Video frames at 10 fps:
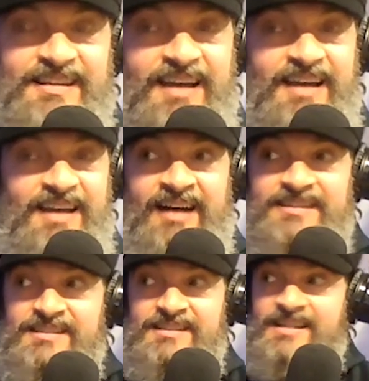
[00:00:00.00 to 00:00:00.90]

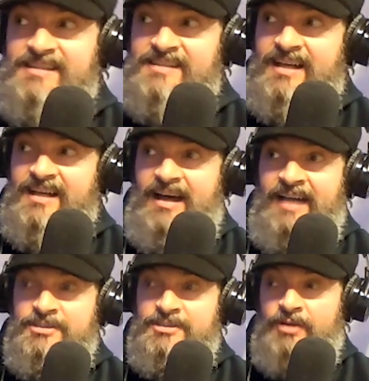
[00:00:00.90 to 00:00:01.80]
Honestly, that's it. I, I
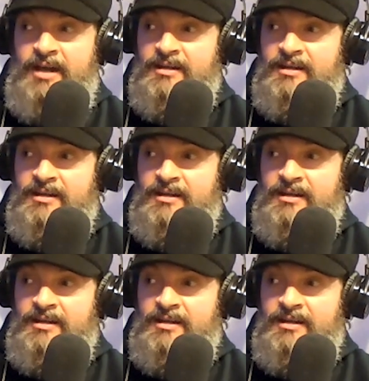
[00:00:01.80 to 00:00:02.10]
try and